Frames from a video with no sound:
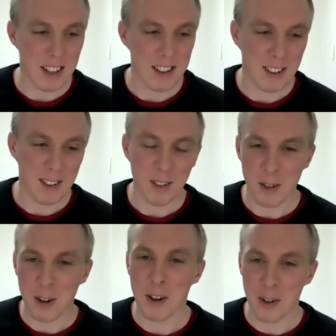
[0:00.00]
that's,
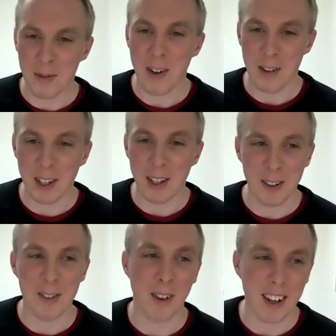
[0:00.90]
that's very good
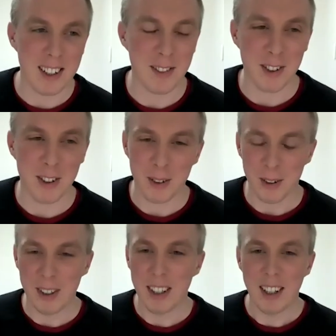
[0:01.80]
advice for
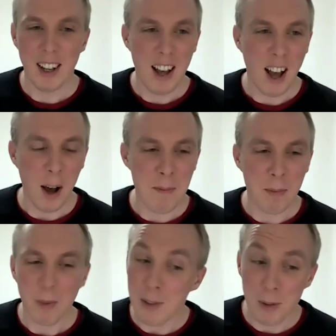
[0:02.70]
sure. Um,
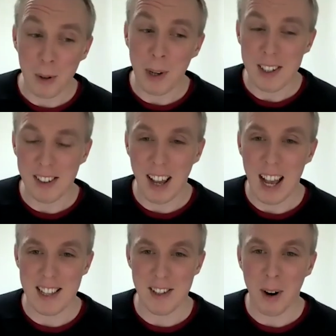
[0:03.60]
that's all the questions I
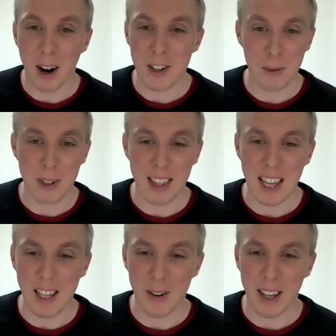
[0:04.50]
had. So I just want to
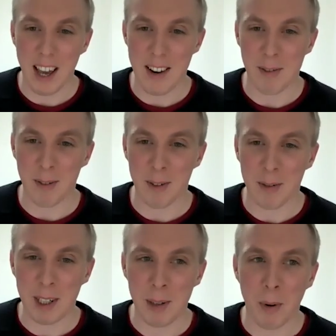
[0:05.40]
thank you again for a
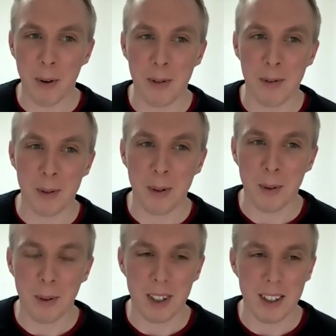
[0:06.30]
really wonderful
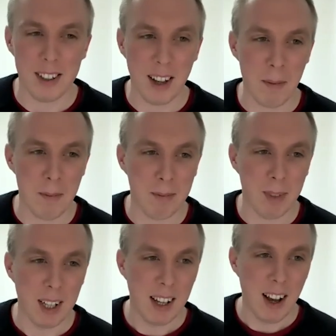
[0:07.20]
talk, and um,
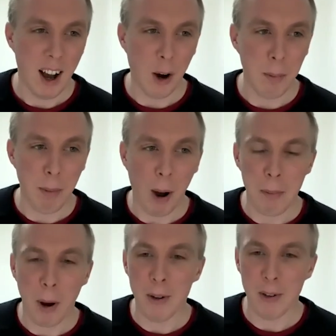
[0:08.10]
I'll I'll
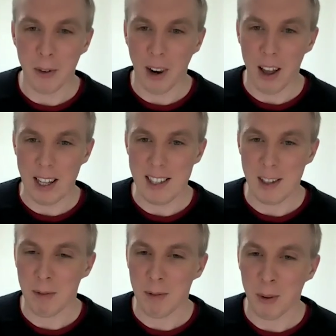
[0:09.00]
post online some
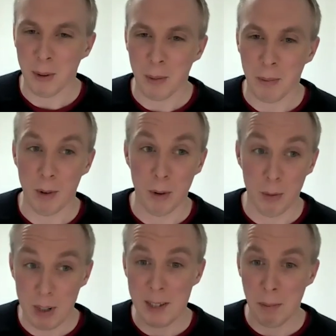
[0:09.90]
of your your
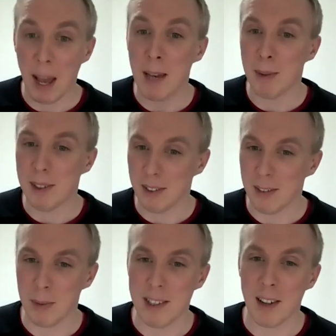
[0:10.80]
recent papers on
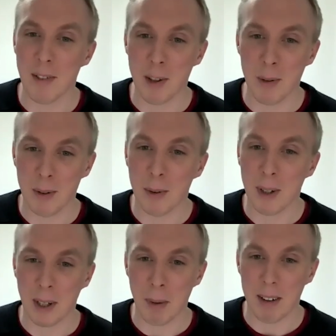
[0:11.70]
some of the stuff that you were
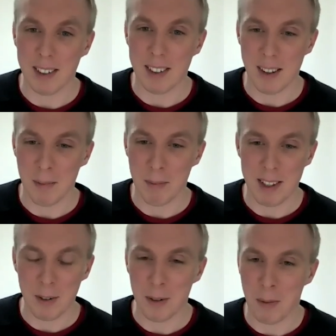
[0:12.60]
talking about because um,
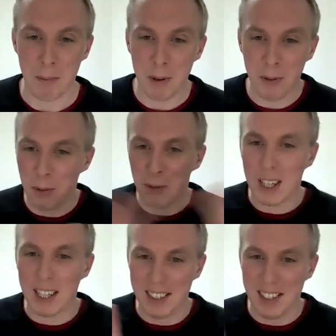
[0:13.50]
those are some beautiful figures